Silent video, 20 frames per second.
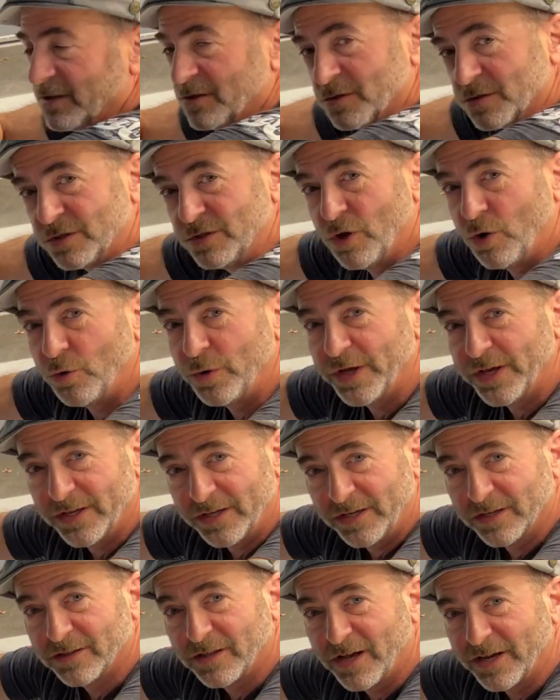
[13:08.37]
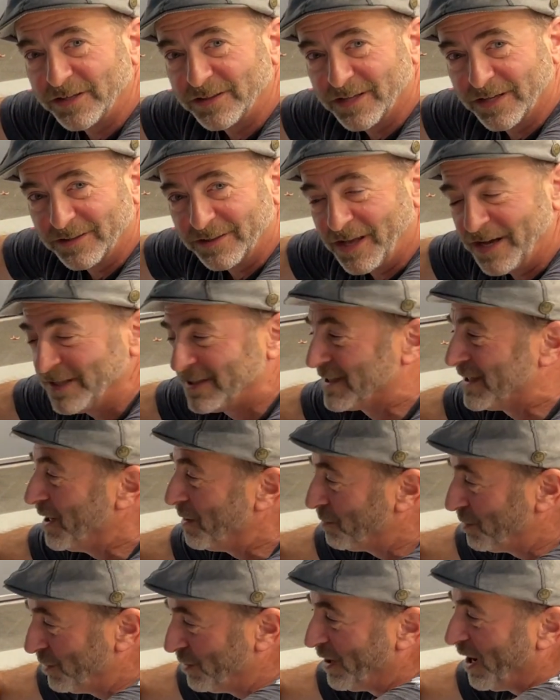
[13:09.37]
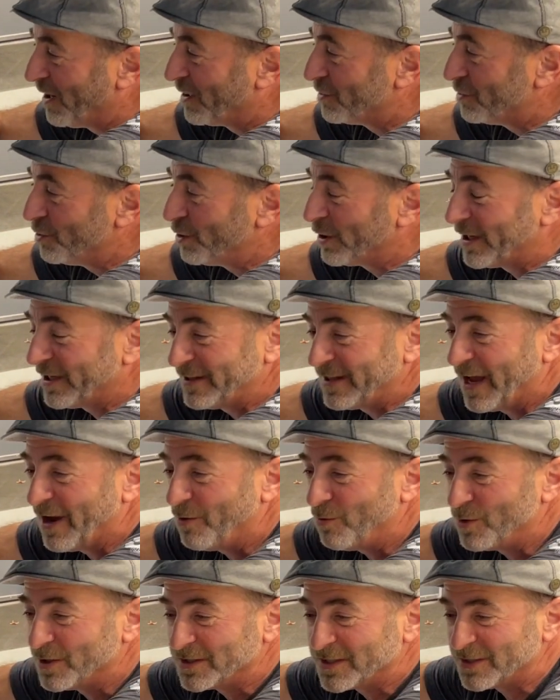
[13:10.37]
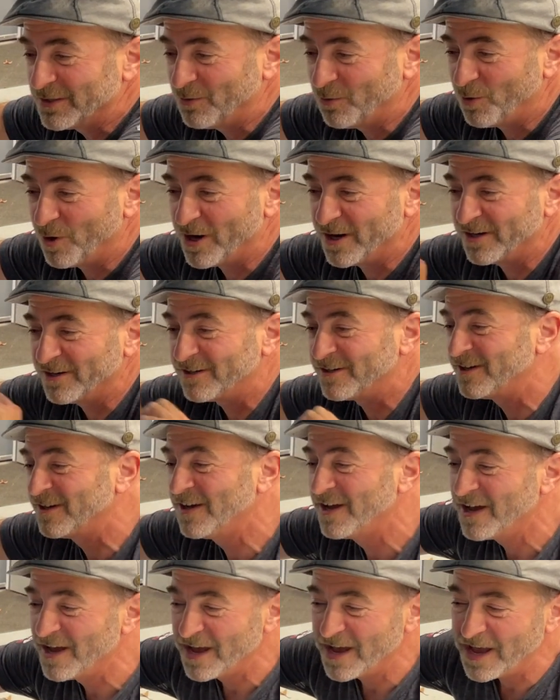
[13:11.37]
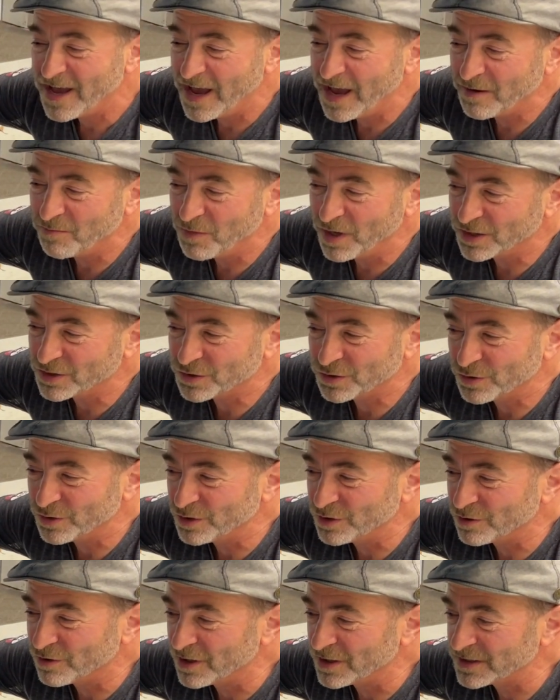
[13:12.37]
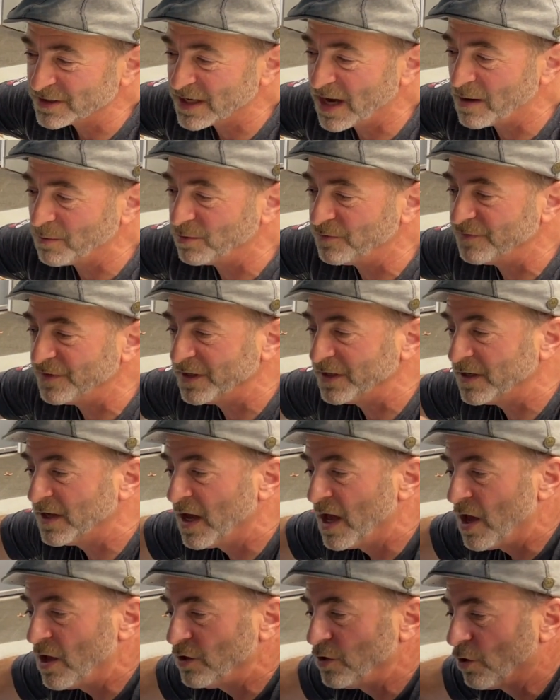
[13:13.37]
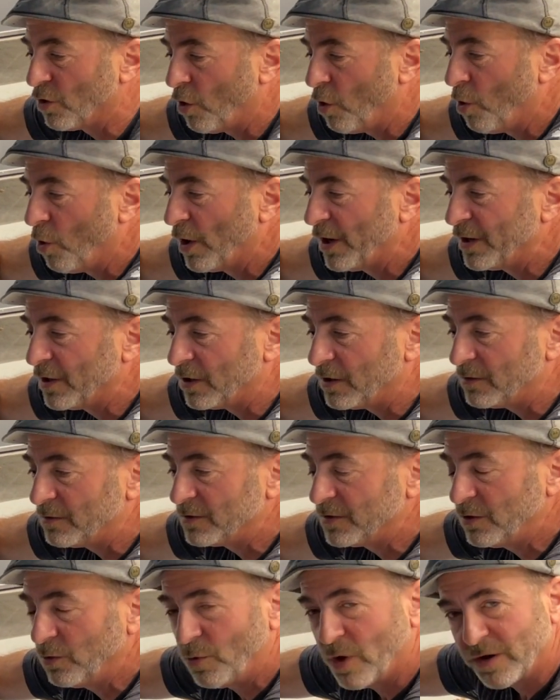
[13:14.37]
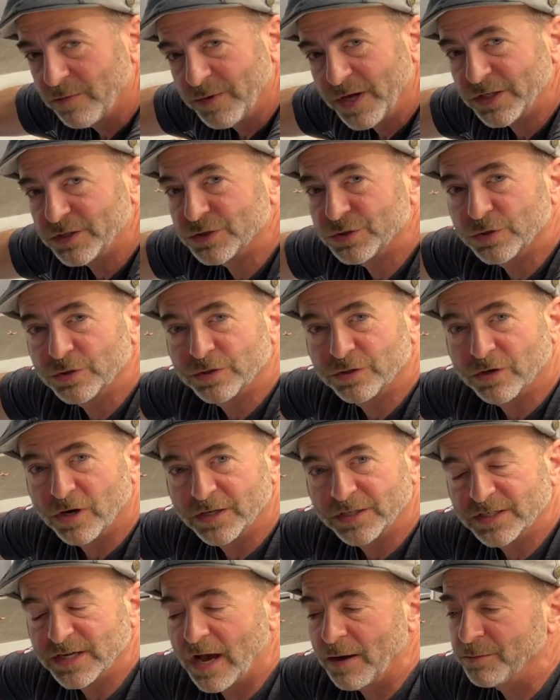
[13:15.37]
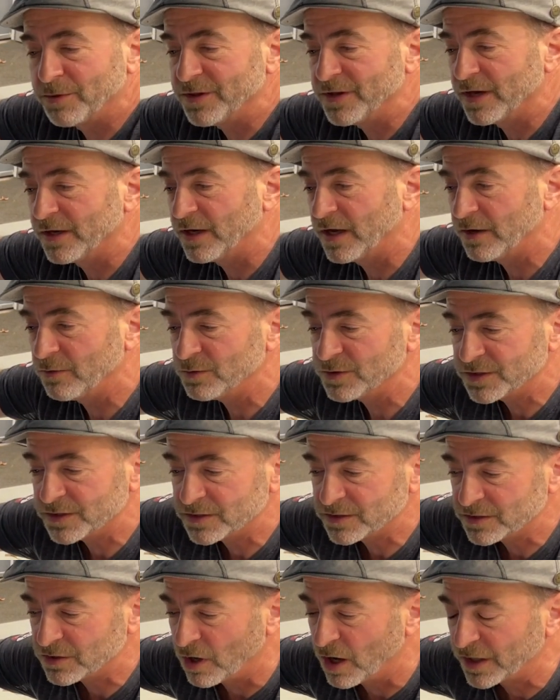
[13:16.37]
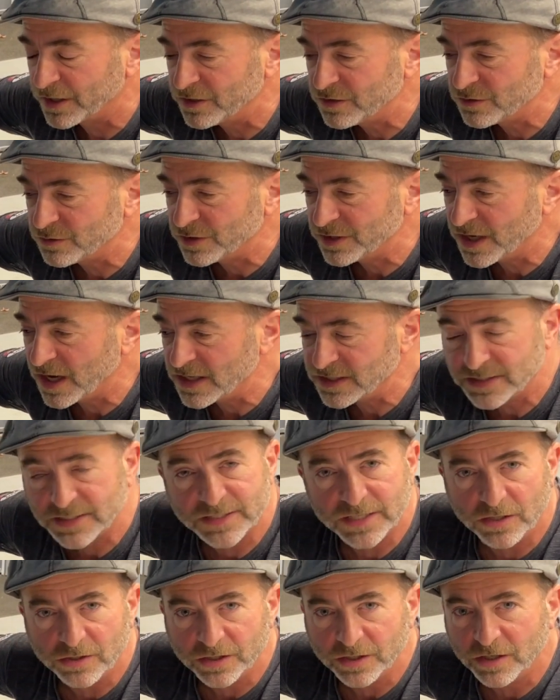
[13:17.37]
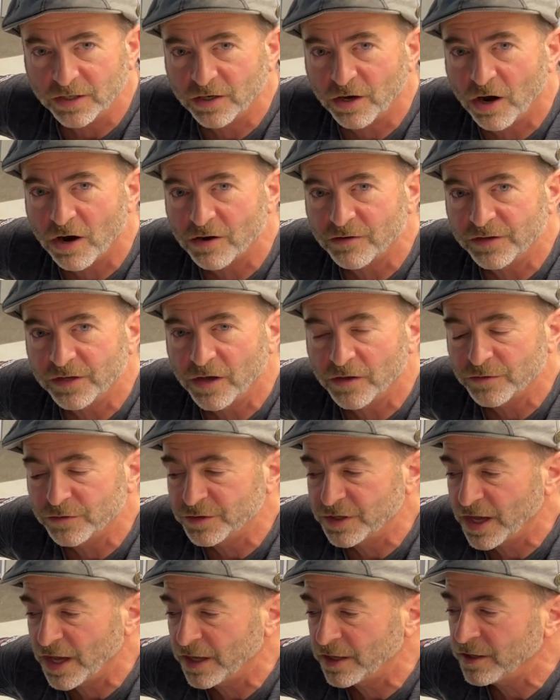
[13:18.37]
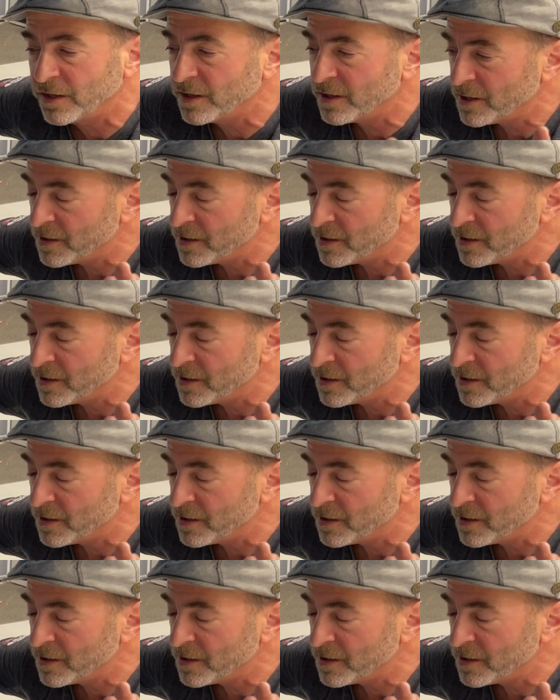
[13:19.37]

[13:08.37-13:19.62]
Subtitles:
There's no idiot light that lights up. You gotta look at that once in a while and make sure you're on top of it. Your oil, you wanna make sure you're on top of that. I was talking to a guy selling a car the other day.